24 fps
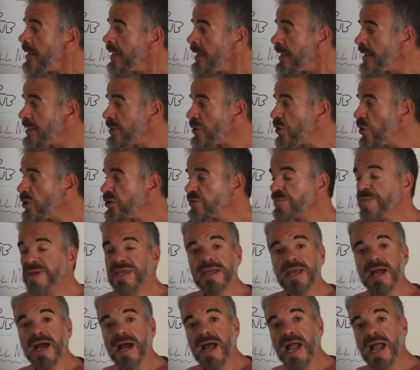It cost
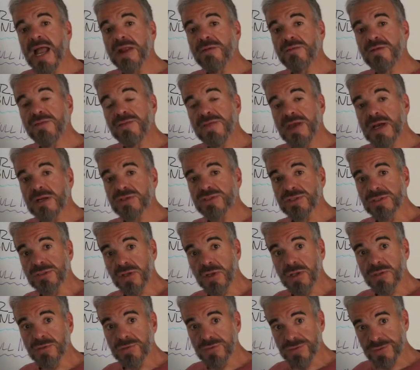me
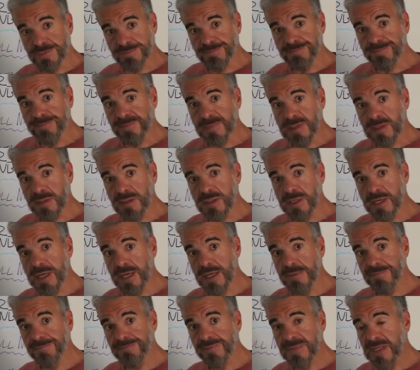$100,000,
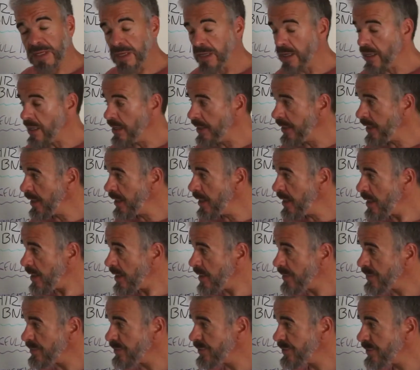okay?
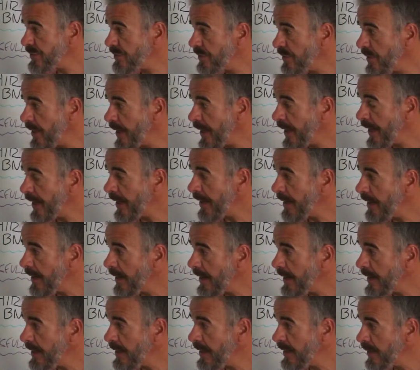And
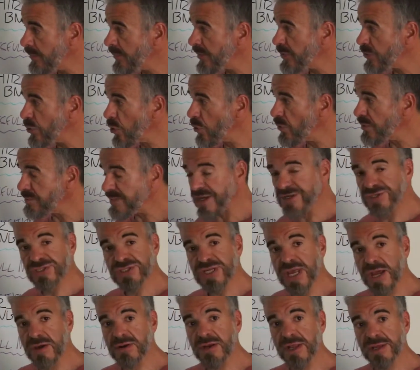even though it may
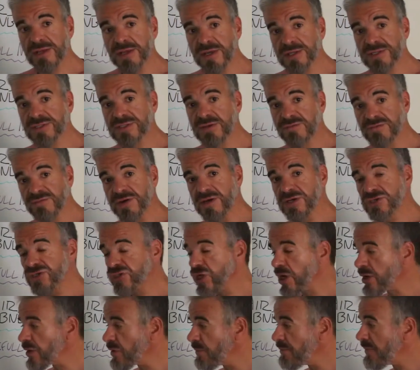sound like it's a fair
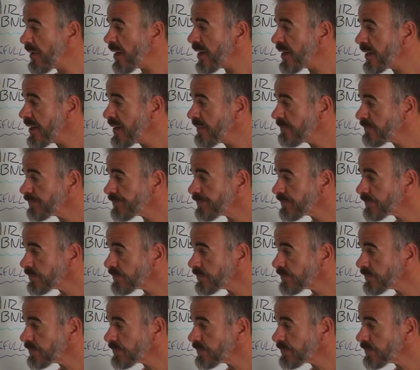chunk of money,